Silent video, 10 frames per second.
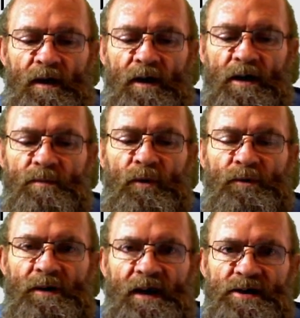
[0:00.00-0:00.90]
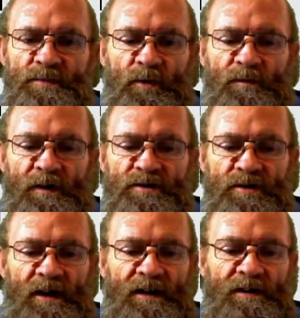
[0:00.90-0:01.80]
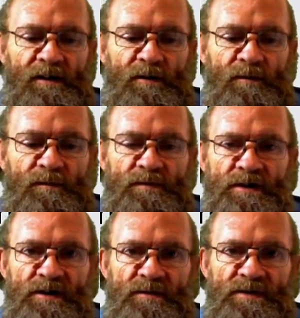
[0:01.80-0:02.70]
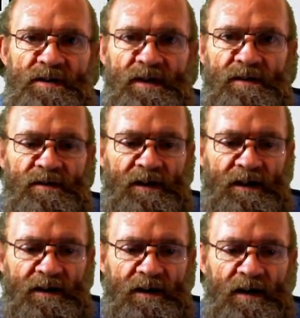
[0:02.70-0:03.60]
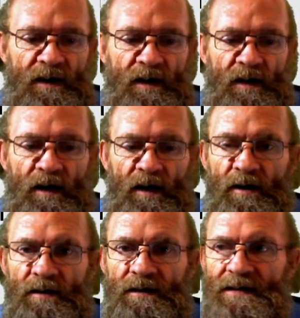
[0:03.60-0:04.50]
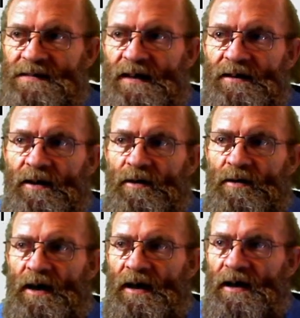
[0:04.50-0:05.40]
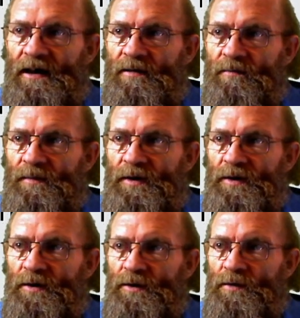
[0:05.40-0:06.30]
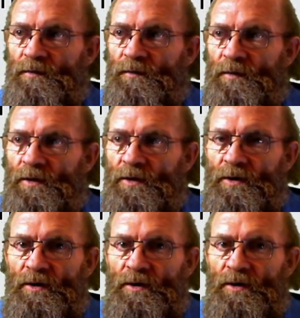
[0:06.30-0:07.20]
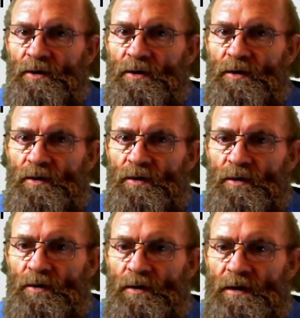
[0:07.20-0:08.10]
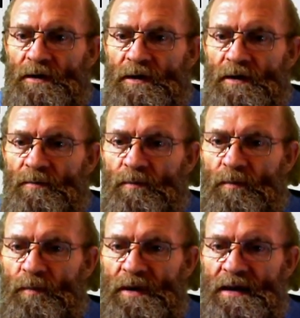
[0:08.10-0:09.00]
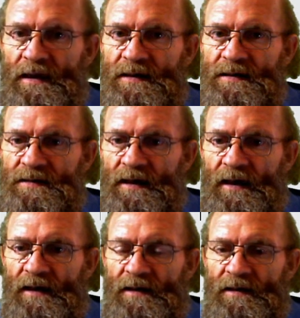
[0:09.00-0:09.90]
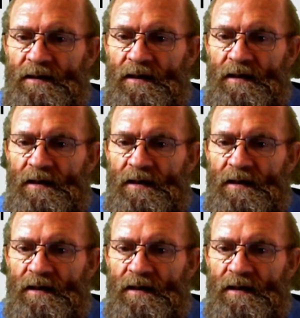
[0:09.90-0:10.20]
import and export functionality of GX Works3 today. Yes, I know I'm due for the PX and